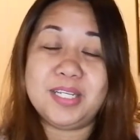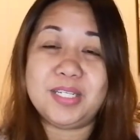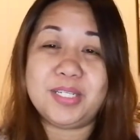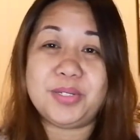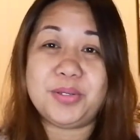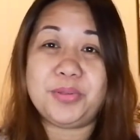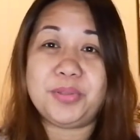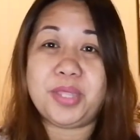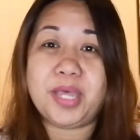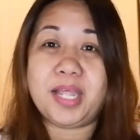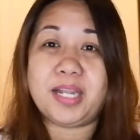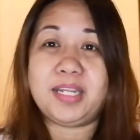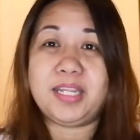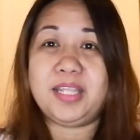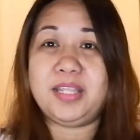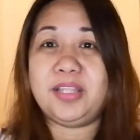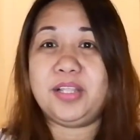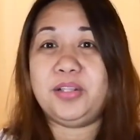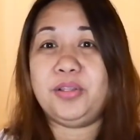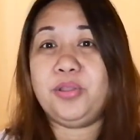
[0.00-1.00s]
so
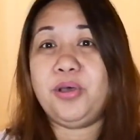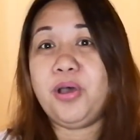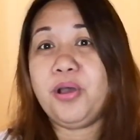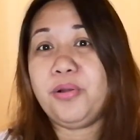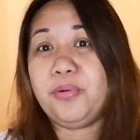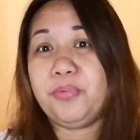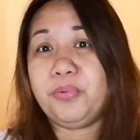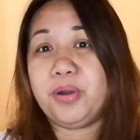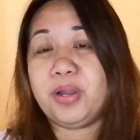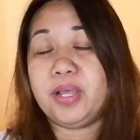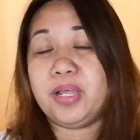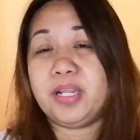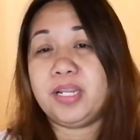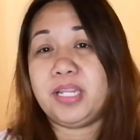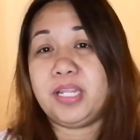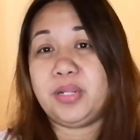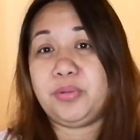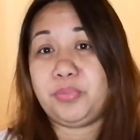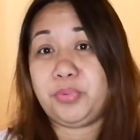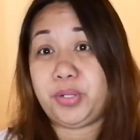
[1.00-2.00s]
that in the long
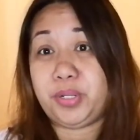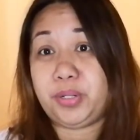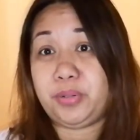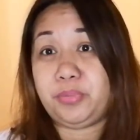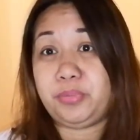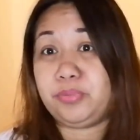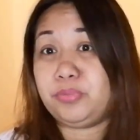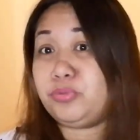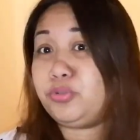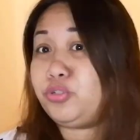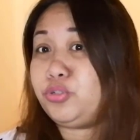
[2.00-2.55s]
run it will